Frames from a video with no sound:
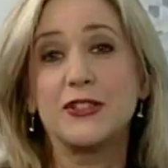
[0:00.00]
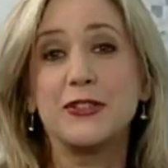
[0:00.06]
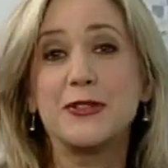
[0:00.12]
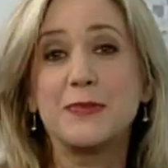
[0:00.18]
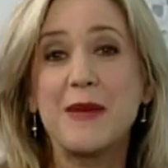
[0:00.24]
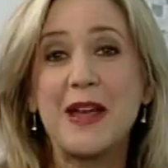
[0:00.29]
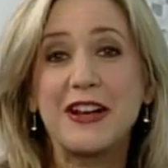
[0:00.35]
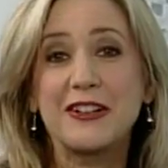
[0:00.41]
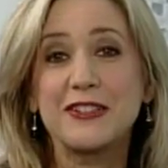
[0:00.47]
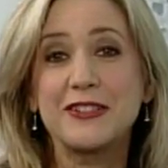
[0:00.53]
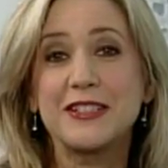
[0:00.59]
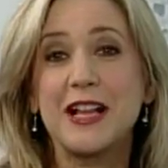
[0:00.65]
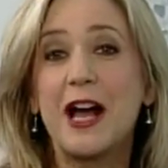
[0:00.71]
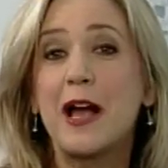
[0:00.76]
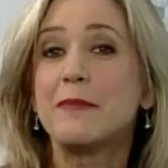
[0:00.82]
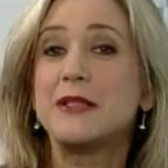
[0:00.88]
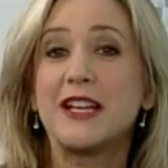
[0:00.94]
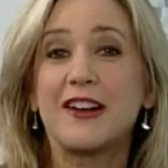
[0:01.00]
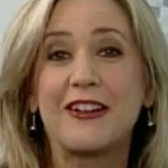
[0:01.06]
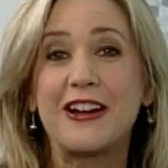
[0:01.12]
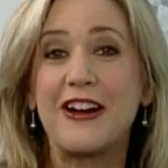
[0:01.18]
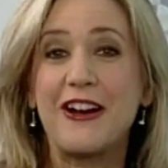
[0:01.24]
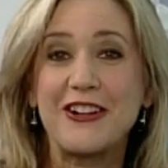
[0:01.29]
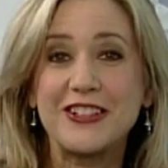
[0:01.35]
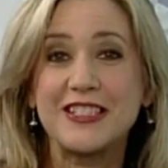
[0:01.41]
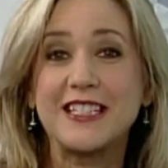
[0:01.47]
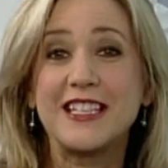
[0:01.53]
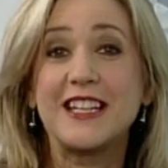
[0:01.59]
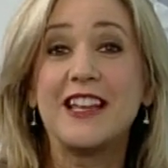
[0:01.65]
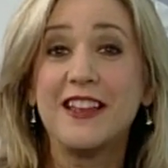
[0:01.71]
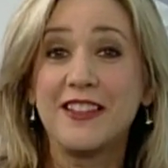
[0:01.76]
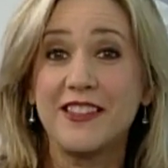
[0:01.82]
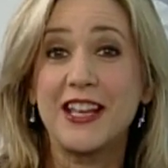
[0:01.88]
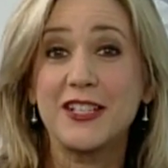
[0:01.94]
Newsmakers. I'm Terry Hardesty.
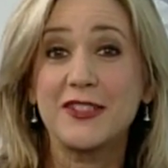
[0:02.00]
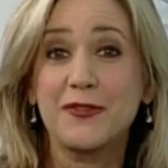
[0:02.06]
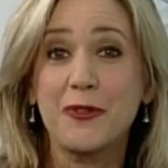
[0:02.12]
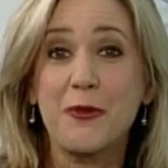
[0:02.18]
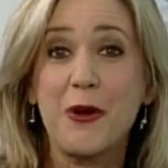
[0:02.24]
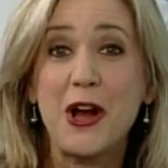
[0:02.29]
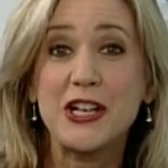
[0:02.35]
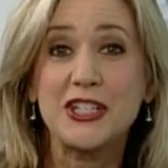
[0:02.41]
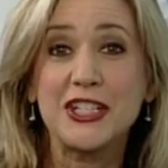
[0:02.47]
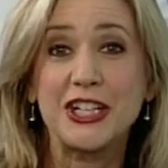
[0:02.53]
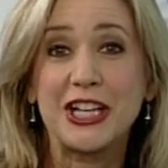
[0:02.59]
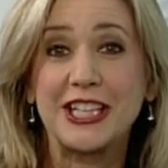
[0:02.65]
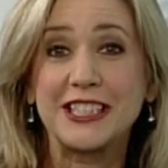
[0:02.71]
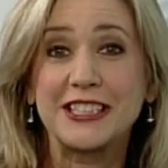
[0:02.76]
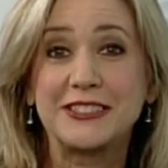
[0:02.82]
Thanks for watching.